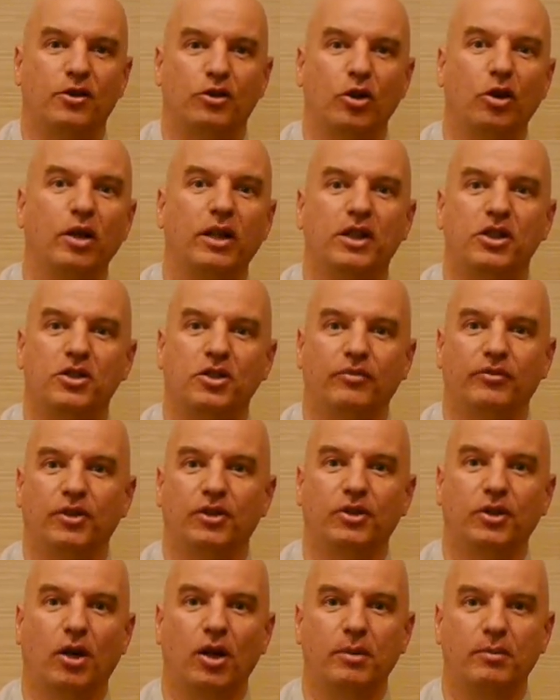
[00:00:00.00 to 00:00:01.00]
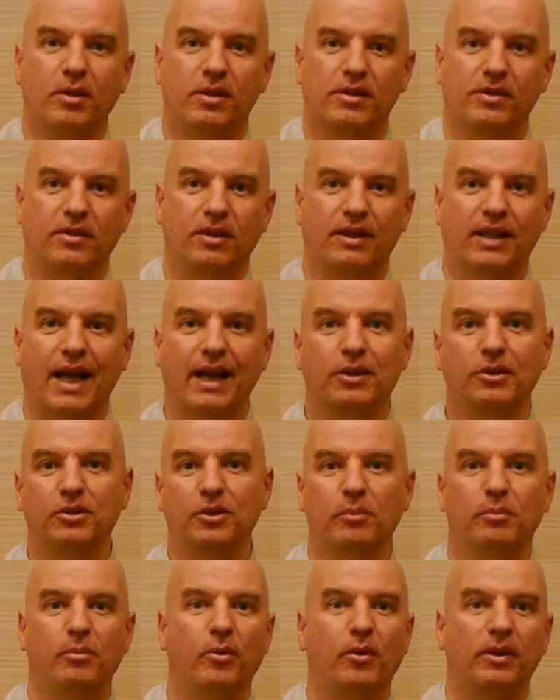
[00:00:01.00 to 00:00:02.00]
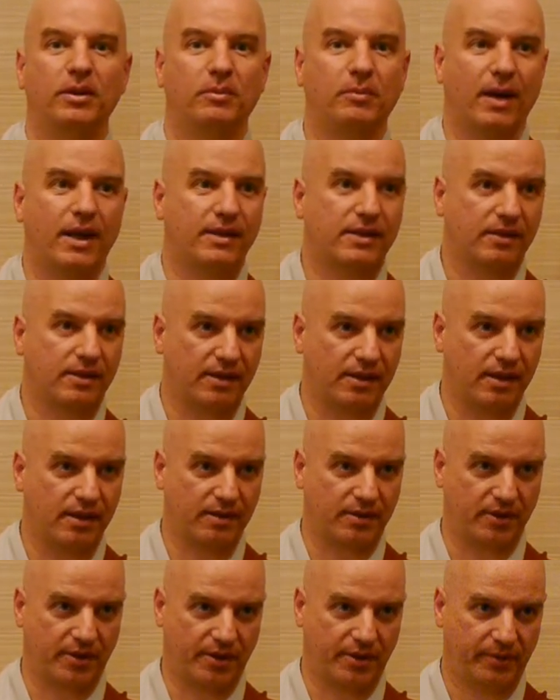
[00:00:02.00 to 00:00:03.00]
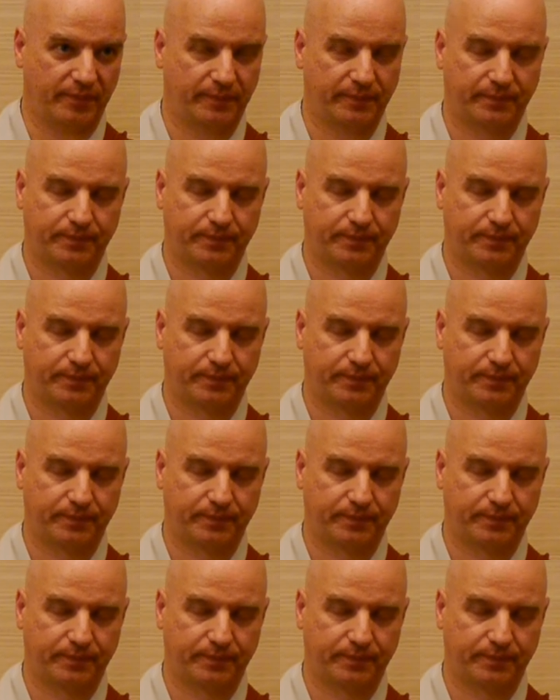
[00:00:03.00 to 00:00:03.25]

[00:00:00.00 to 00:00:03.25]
knowledge of the Dharma so that I could appoint my successor.